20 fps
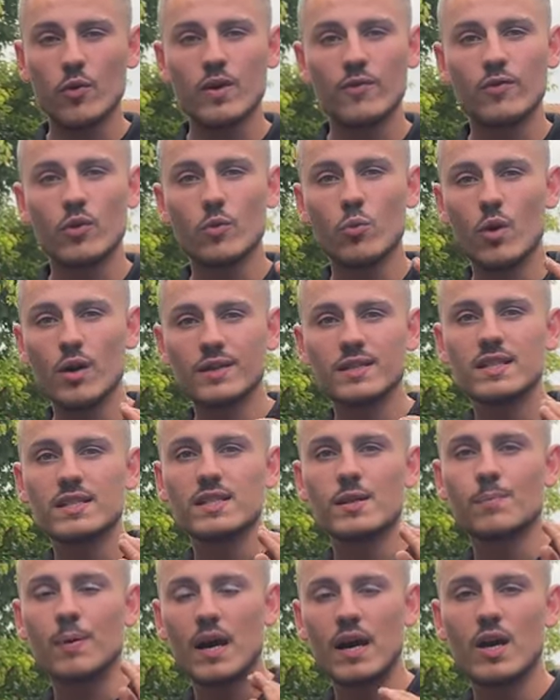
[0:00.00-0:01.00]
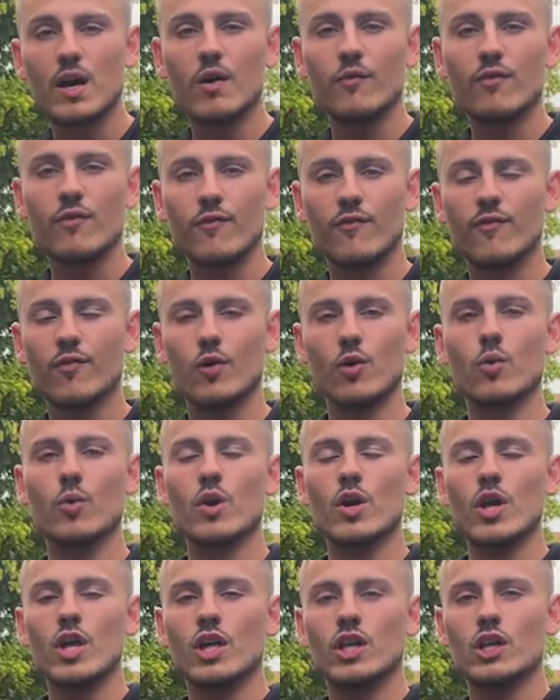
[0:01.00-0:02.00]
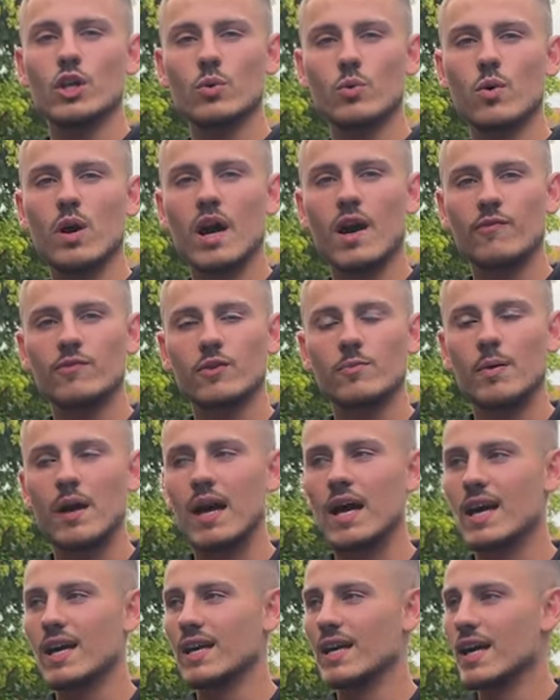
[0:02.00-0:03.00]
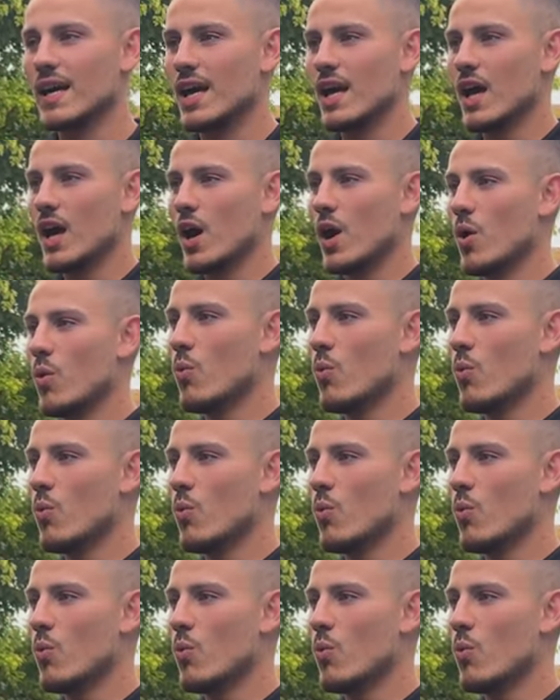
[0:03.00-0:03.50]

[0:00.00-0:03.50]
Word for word: If you wanted to pay it off in full, you will have to pay a